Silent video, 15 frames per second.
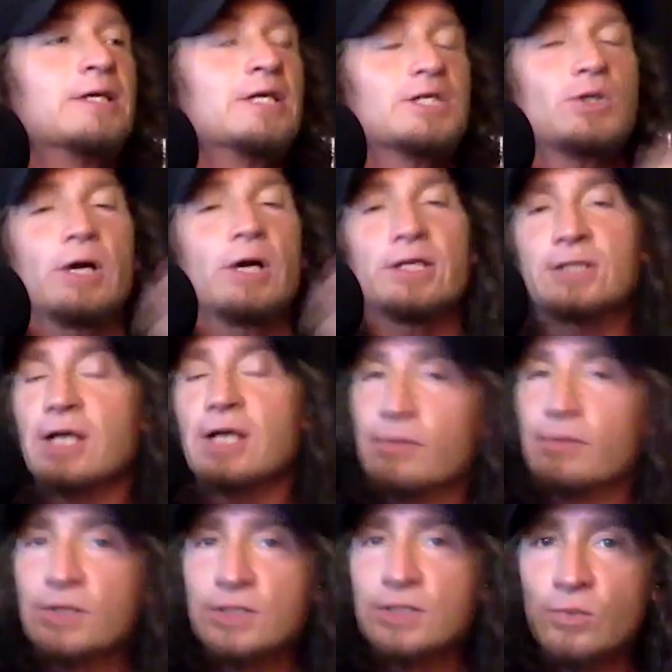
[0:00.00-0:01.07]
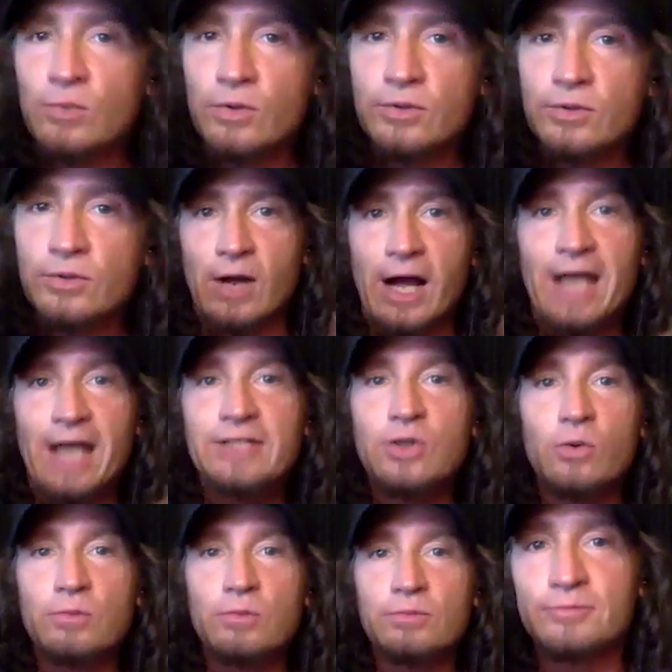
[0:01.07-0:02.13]
So I had to tell him, I said, well, no, I
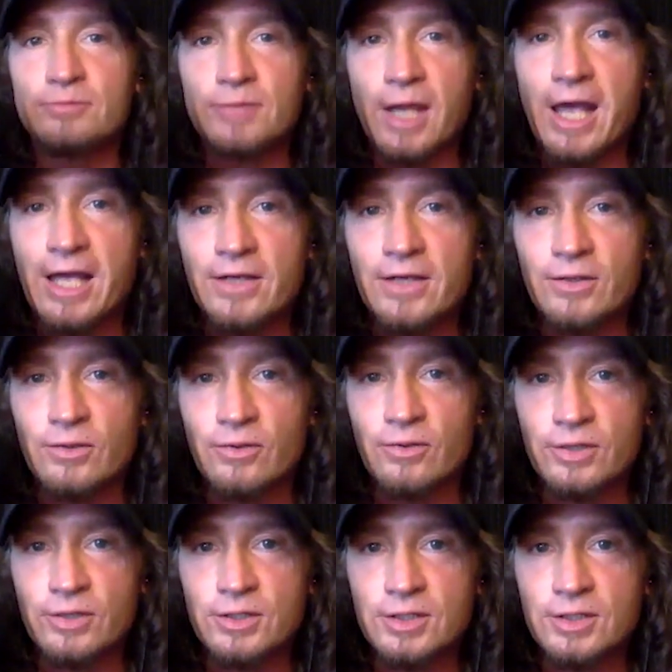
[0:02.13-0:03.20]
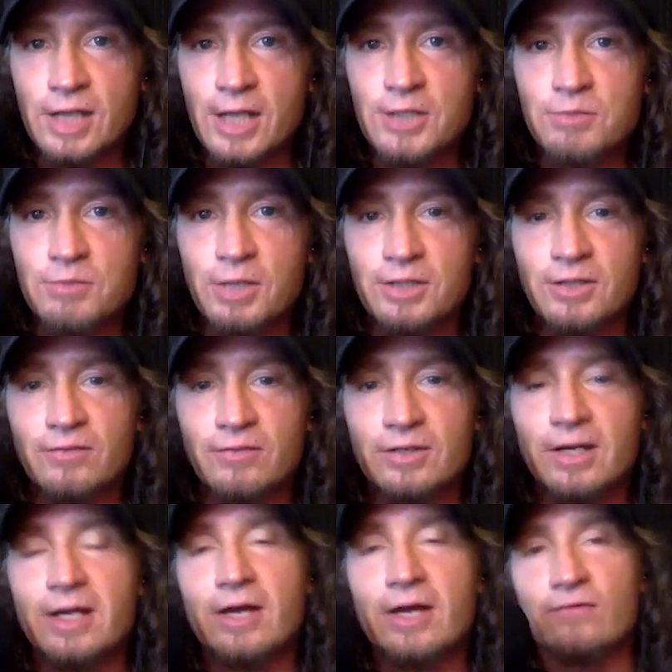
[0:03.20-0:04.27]
don't handle this aspect of it.
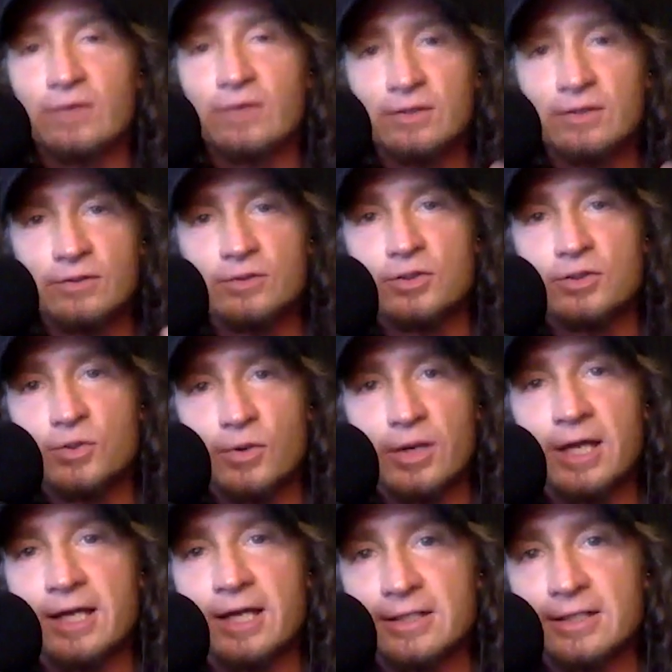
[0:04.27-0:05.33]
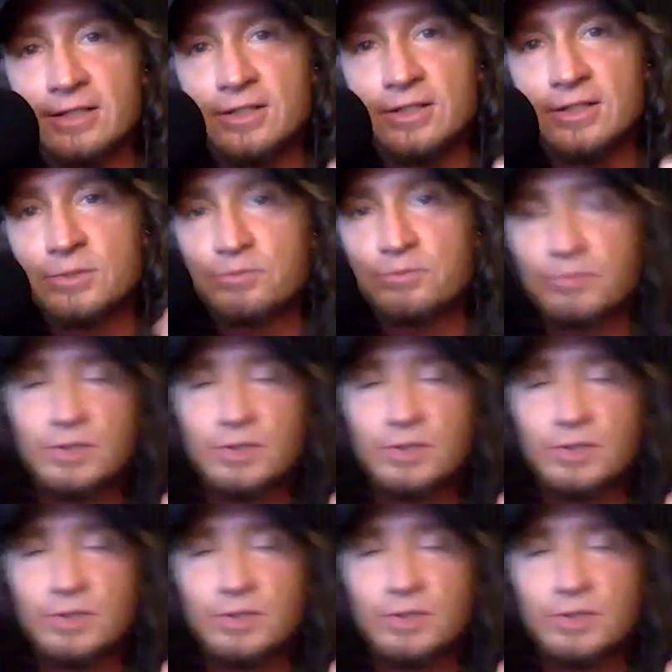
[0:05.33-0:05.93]
I have vendors who are handling this.